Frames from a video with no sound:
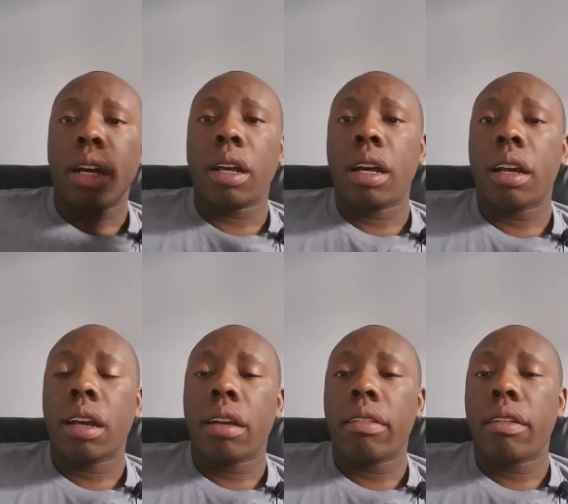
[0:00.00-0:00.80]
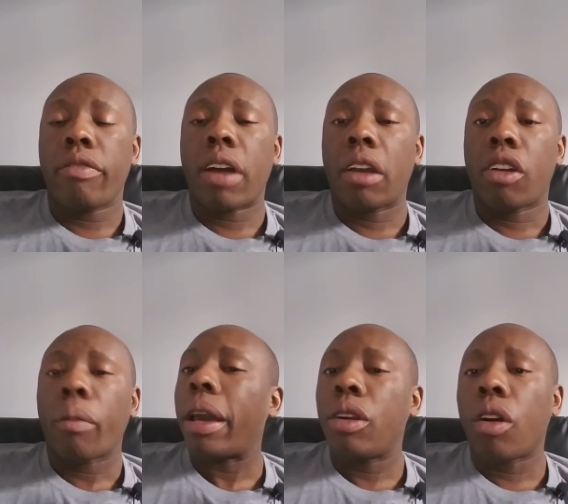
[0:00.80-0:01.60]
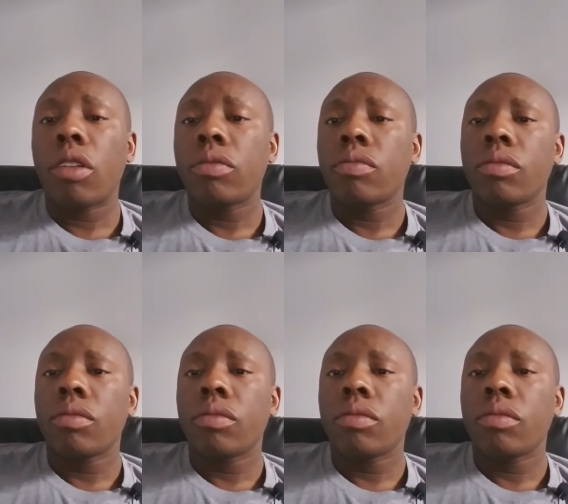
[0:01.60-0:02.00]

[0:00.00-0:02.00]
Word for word: a, a, a firearm at all